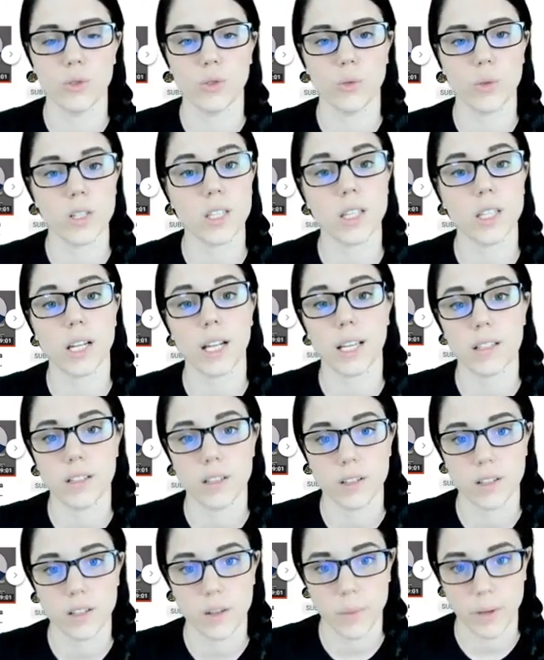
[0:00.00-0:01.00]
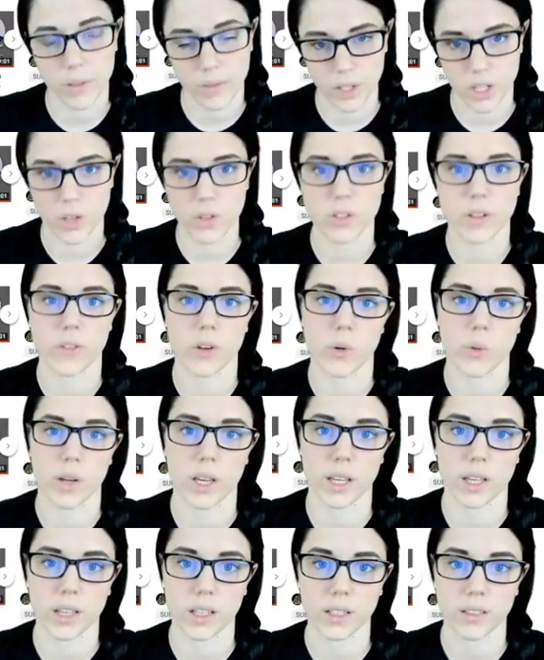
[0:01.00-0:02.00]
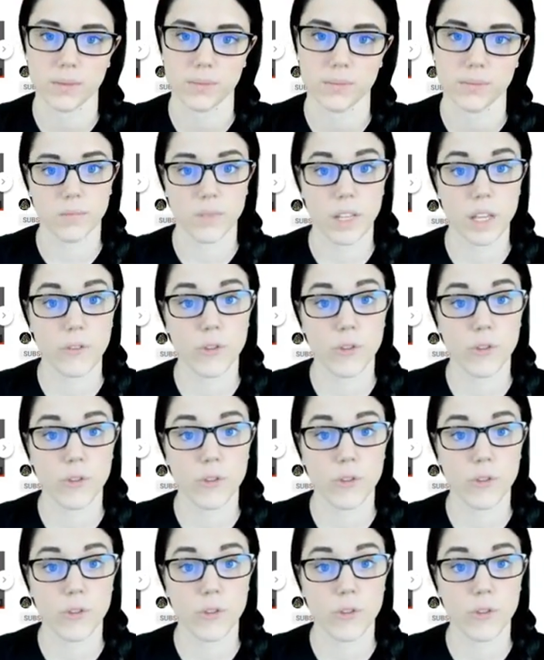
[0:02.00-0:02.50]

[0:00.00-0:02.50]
and you're the reason that I continue to make videos every week.